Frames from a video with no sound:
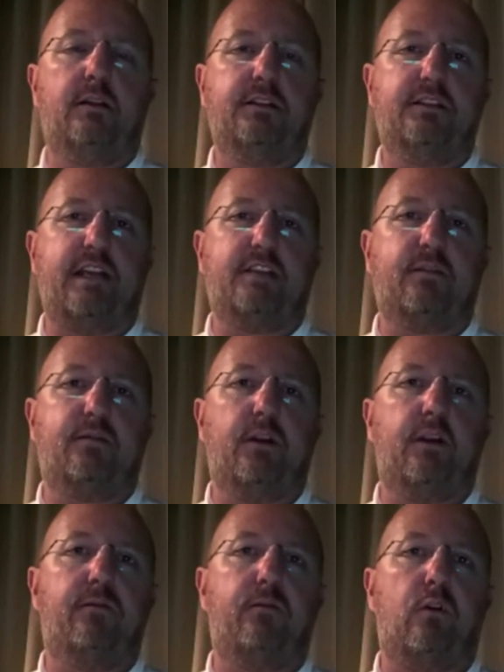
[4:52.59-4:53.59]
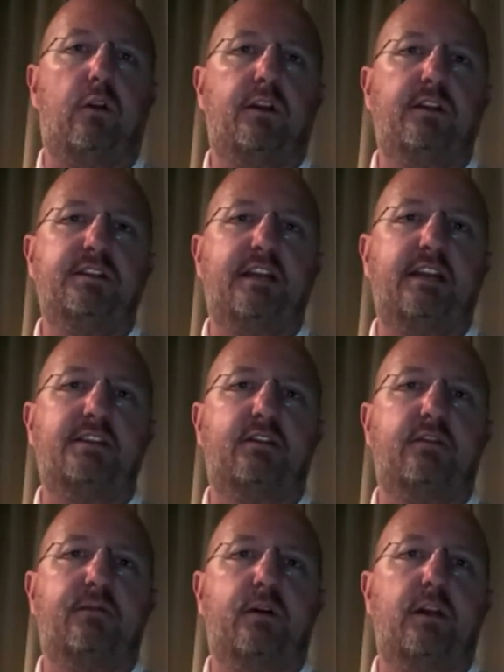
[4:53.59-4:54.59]
disaster fund at florida
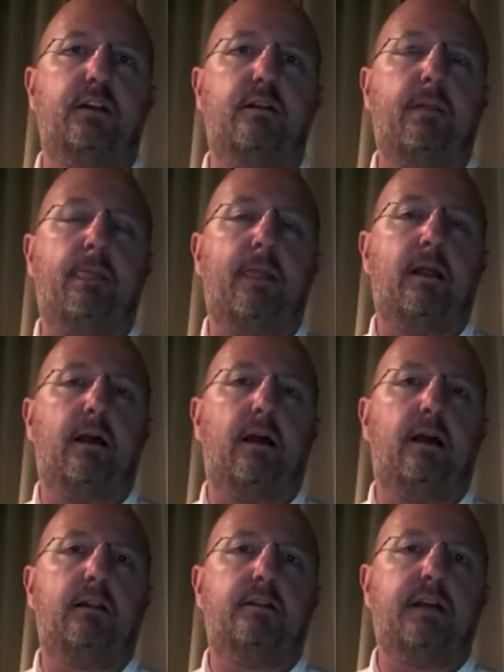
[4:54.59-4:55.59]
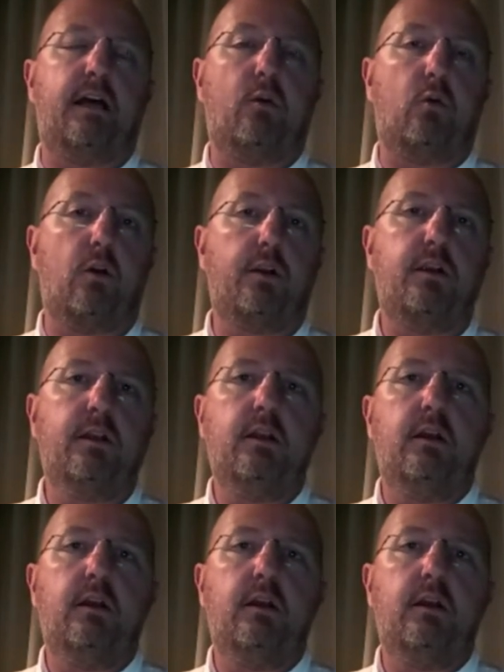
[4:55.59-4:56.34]
disaster fund dot org.